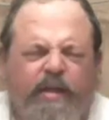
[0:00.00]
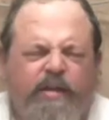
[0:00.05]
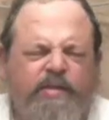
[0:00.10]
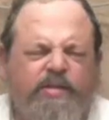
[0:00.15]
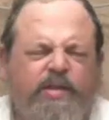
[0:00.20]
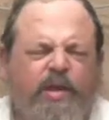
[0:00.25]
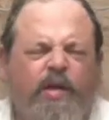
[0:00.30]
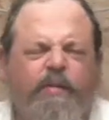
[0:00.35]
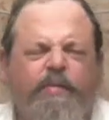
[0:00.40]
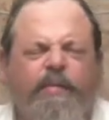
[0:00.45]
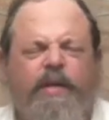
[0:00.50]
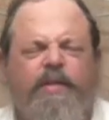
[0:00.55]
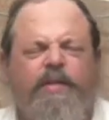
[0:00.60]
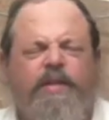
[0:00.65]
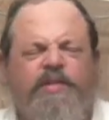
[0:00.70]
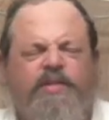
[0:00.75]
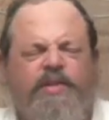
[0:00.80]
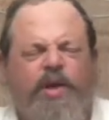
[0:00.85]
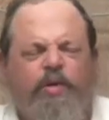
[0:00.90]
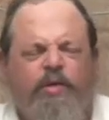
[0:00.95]
it's talking about
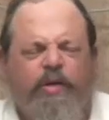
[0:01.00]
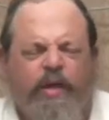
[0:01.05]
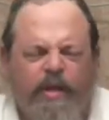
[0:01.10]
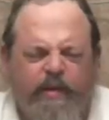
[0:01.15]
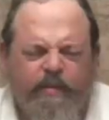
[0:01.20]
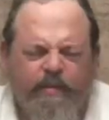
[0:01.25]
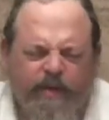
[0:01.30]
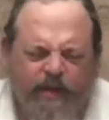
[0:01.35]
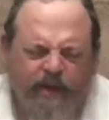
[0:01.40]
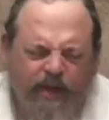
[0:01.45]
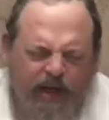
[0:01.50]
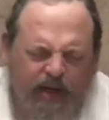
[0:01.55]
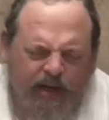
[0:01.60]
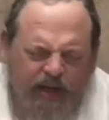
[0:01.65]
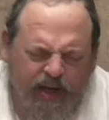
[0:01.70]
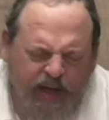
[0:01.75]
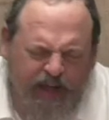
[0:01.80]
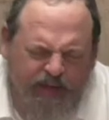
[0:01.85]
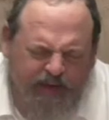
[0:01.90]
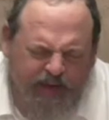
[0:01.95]
the soning, but I
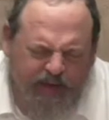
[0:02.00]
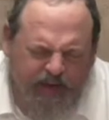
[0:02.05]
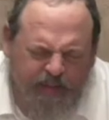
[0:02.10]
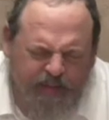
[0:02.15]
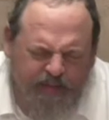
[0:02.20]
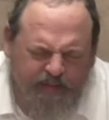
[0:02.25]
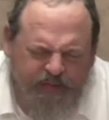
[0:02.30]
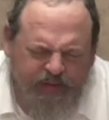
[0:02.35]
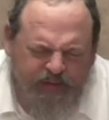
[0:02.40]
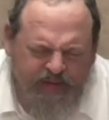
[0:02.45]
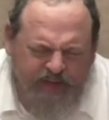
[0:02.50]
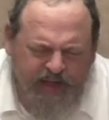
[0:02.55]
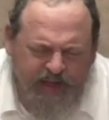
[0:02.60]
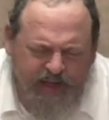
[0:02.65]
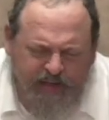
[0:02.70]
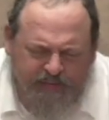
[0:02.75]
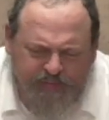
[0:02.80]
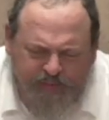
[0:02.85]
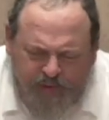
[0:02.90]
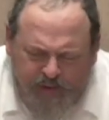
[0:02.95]
don't know how that could be for the
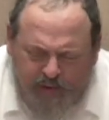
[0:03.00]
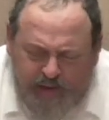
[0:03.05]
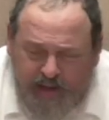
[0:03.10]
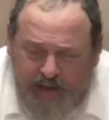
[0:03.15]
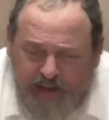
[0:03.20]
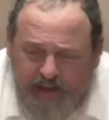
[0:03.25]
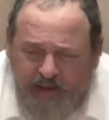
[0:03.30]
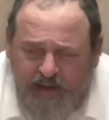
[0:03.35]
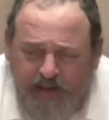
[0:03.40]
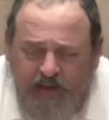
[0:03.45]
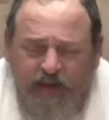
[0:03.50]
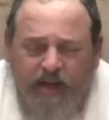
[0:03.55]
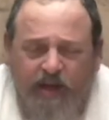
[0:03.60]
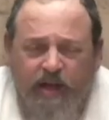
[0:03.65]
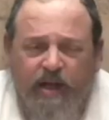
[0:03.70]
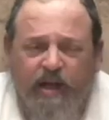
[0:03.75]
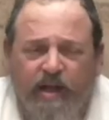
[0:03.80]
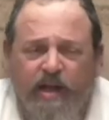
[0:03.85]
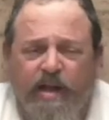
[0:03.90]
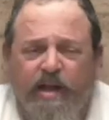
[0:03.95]
sake of cooking.
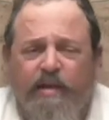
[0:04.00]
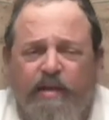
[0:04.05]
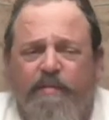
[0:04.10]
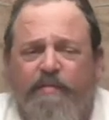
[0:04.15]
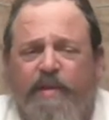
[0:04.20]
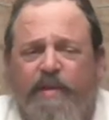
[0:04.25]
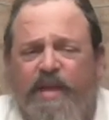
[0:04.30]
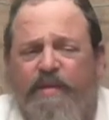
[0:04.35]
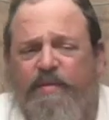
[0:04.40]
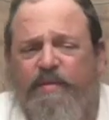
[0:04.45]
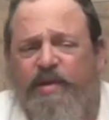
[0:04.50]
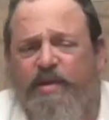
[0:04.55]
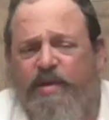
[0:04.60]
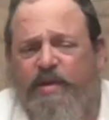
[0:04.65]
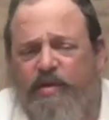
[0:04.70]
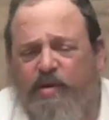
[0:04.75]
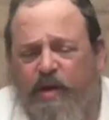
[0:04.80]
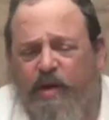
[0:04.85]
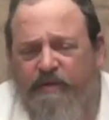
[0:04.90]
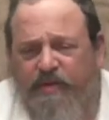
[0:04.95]
Maybe
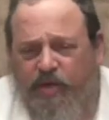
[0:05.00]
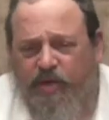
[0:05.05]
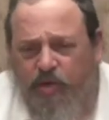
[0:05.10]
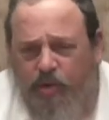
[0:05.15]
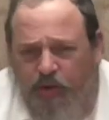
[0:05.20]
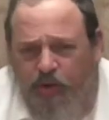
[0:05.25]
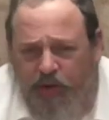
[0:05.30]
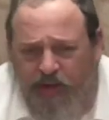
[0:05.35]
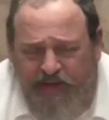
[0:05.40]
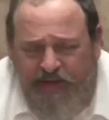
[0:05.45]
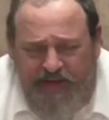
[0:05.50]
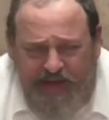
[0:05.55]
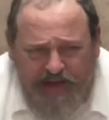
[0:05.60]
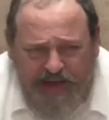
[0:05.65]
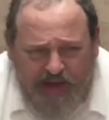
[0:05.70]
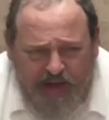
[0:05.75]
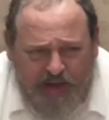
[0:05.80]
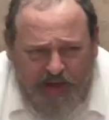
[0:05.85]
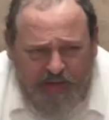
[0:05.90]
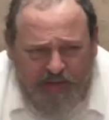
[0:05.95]
you have to cool it
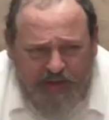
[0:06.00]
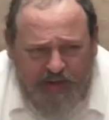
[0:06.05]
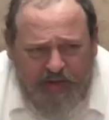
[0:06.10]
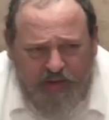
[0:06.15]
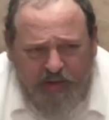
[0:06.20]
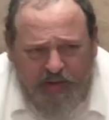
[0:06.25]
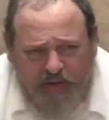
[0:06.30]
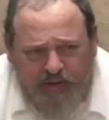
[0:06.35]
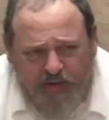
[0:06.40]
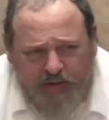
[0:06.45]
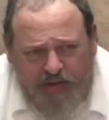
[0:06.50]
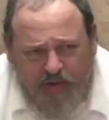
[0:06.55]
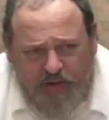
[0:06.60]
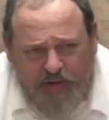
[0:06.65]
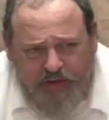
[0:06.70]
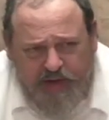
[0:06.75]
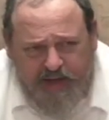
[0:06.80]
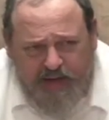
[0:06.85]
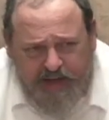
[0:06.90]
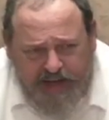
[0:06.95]
down in order to
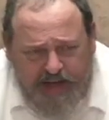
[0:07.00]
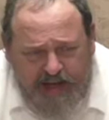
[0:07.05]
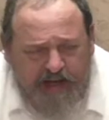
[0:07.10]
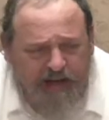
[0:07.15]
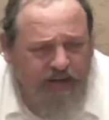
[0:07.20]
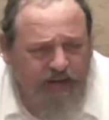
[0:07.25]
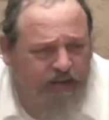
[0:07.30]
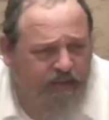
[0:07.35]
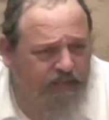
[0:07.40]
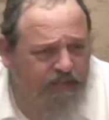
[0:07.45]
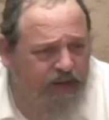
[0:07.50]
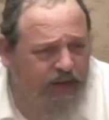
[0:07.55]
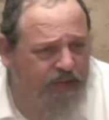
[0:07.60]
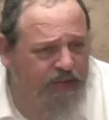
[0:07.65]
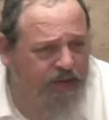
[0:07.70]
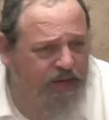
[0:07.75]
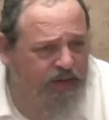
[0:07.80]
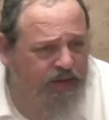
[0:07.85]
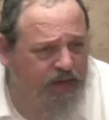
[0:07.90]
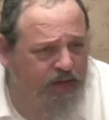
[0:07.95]
cook again.
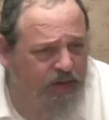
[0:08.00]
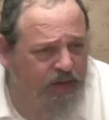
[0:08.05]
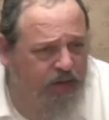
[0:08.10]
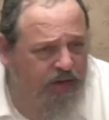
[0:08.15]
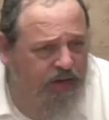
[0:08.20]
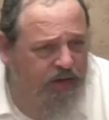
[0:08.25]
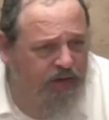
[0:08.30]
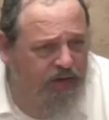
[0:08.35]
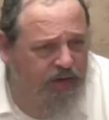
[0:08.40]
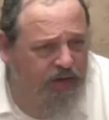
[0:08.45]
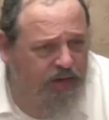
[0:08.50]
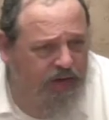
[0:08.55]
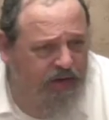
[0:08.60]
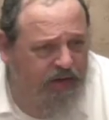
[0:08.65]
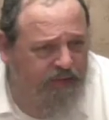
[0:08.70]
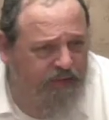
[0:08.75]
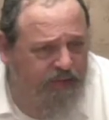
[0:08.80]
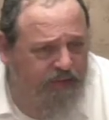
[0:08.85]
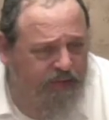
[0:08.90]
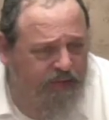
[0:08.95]
Maybe in order to cook
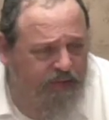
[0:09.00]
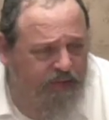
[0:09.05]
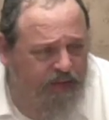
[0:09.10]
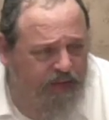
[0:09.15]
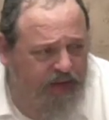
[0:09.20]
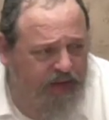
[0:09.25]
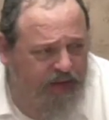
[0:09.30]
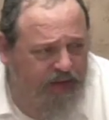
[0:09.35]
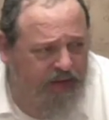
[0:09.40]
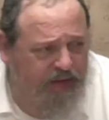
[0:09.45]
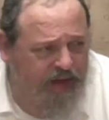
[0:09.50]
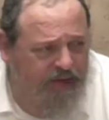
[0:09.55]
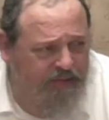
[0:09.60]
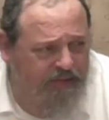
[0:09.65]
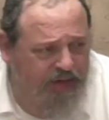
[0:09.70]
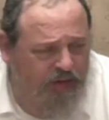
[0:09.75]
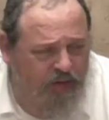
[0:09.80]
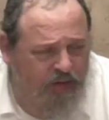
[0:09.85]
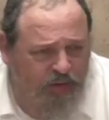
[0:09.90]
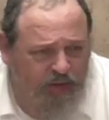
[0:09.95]
it with it, you have
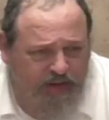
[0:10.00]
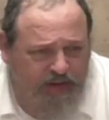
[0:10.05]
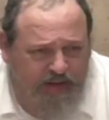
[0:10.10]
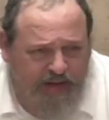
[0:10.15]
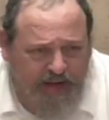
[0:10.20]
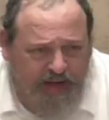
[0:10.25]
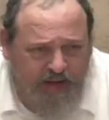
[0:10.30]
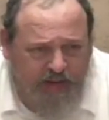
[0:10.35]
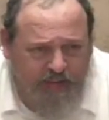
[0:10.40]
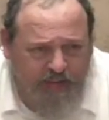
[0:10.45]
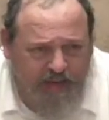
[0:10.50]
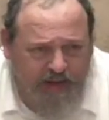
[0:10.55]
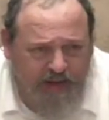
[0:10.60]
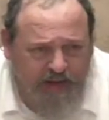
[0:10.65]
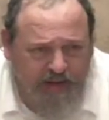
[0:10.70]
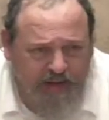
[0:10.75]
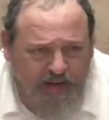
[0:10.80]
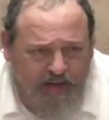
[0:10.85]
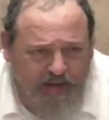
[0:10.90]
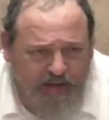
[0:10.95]
to cool it down a
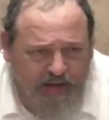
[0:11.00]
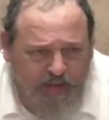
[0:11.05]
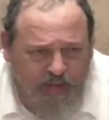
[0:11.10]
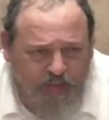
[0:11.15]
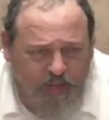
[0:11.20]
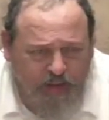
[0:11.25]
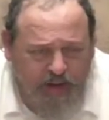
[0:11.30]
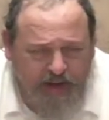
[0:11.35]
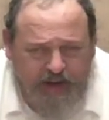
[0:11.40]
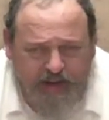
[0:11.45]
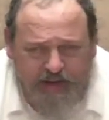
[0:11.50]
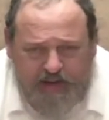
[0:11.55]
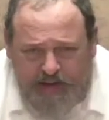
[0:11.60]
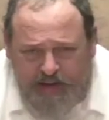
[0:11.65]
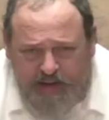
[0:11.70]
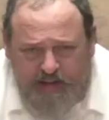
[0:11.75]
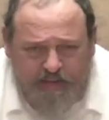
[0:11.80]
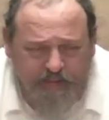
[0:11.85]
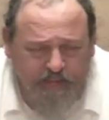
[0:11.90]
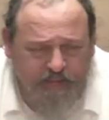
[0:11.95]
bit and then wait and
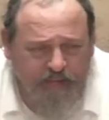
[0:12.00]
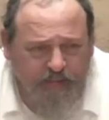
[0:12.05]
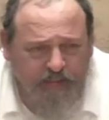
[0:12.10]
then.